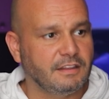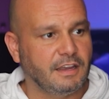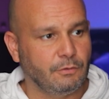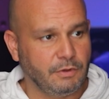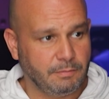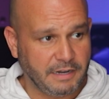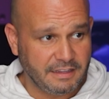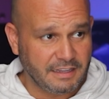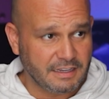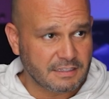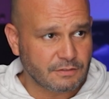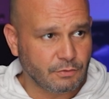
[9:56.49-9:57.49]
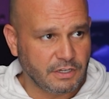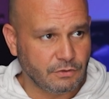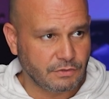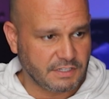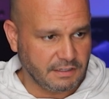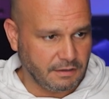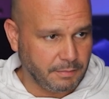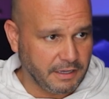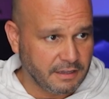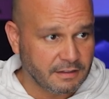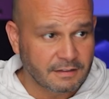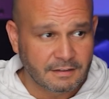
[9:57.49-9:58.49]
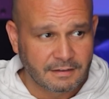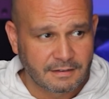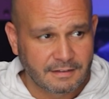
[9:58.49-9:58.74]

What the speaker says: Now we play this, we're using the pin.